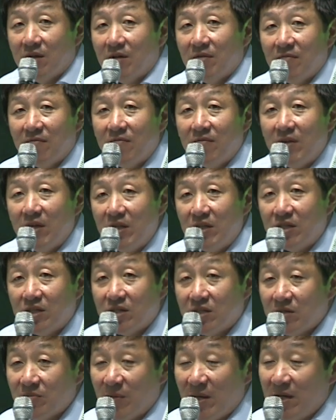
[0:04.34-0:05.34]
of each
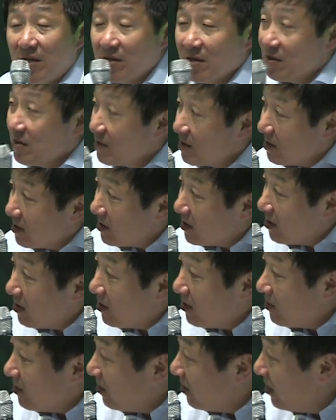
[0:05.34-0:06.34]
speaker.
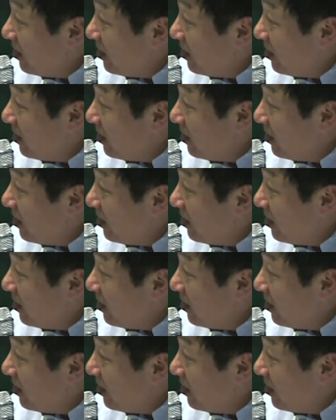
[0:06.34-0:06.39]
So,